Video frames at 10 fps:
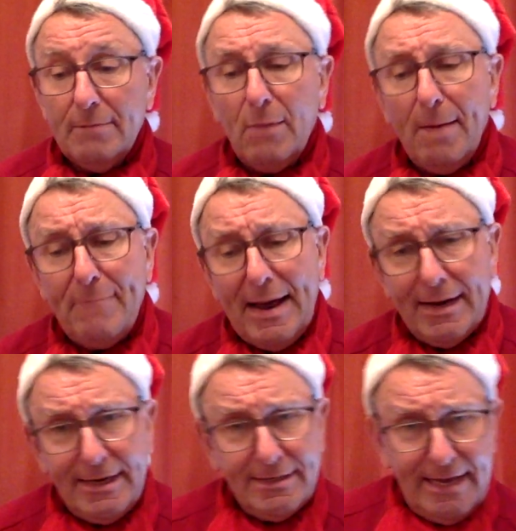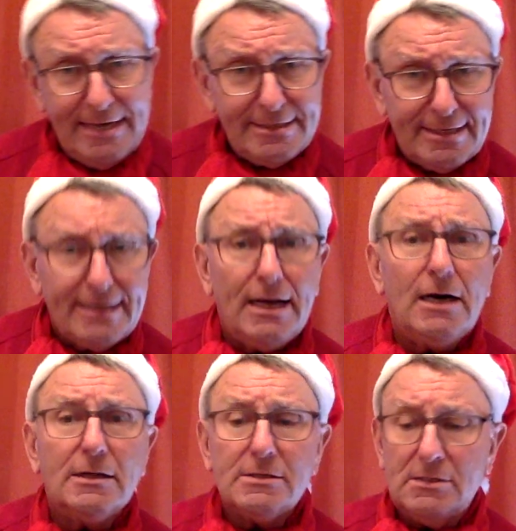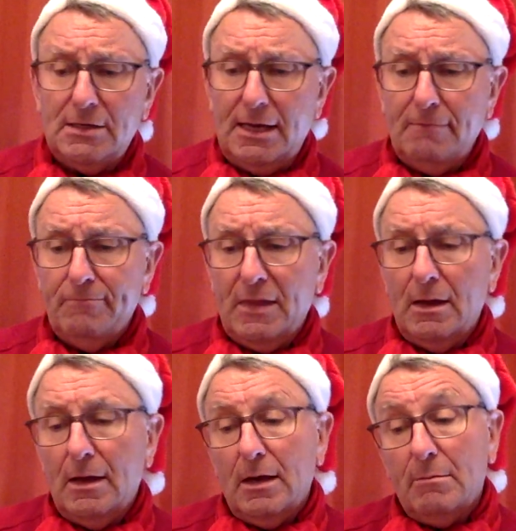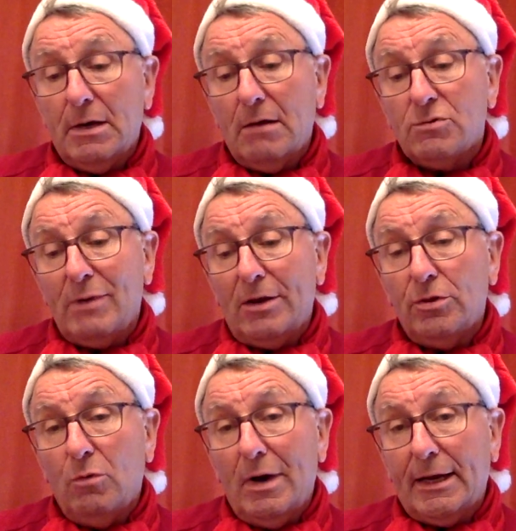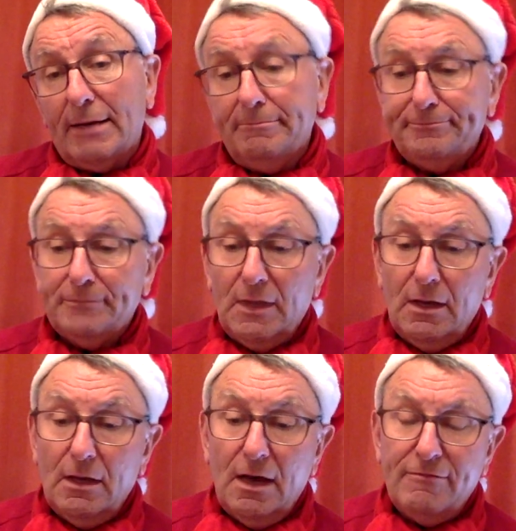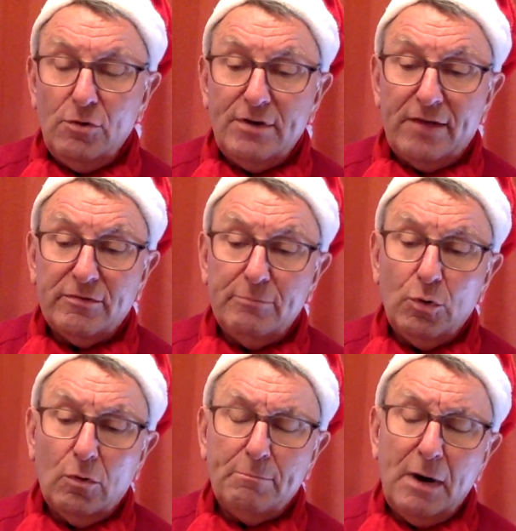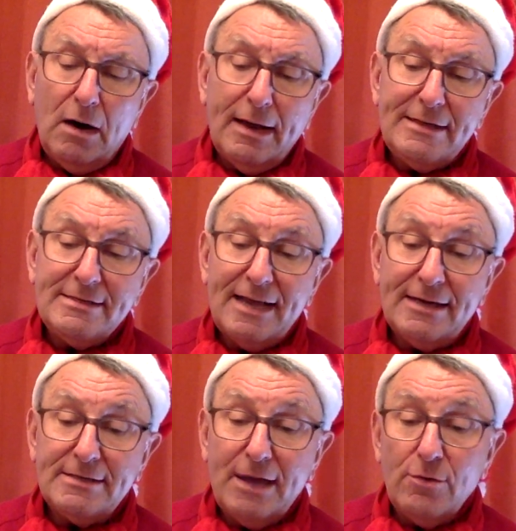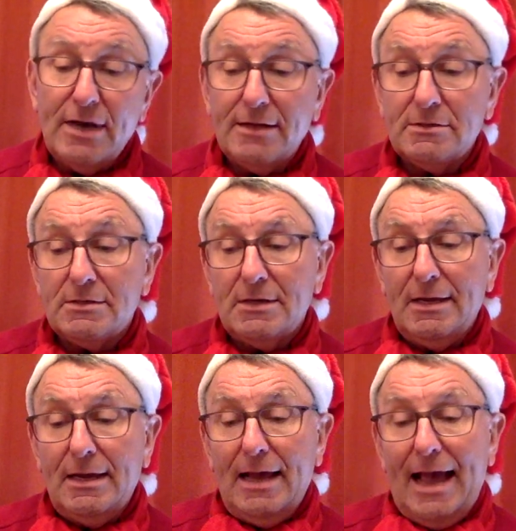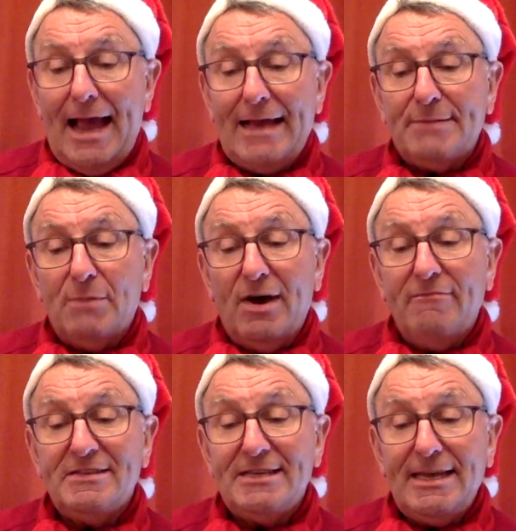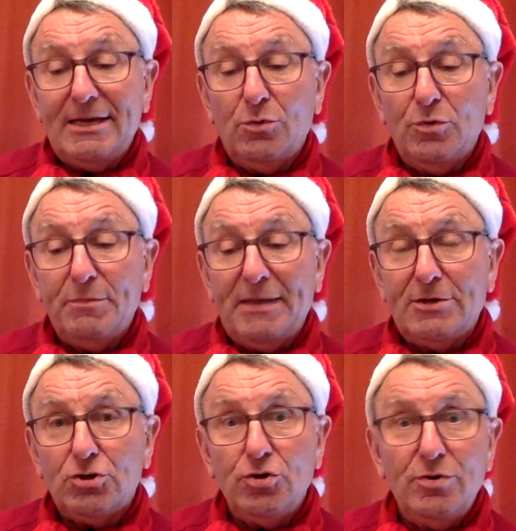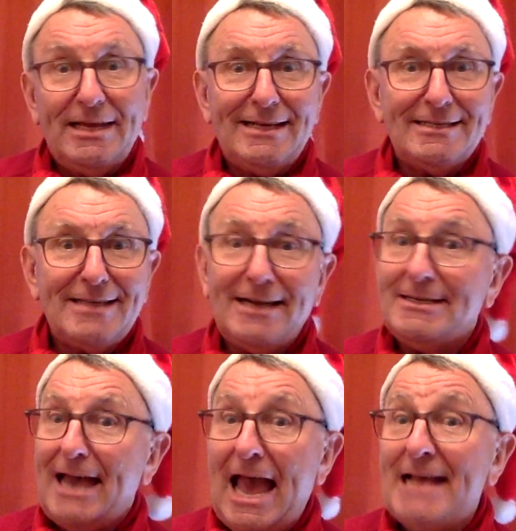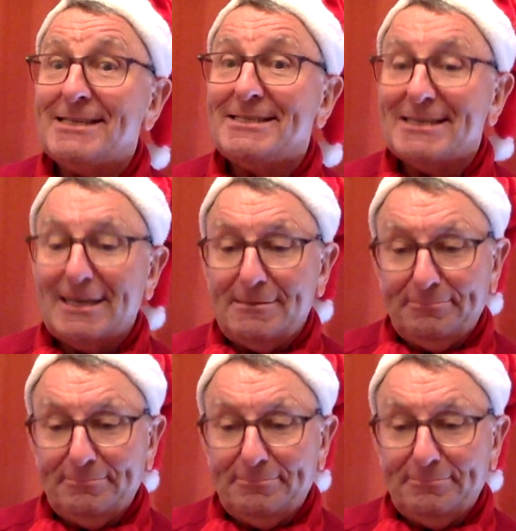My belly needed enhancing, but I was well on the way. A few dozen pork pies and donuts, and my physique would be truly Santa-esque.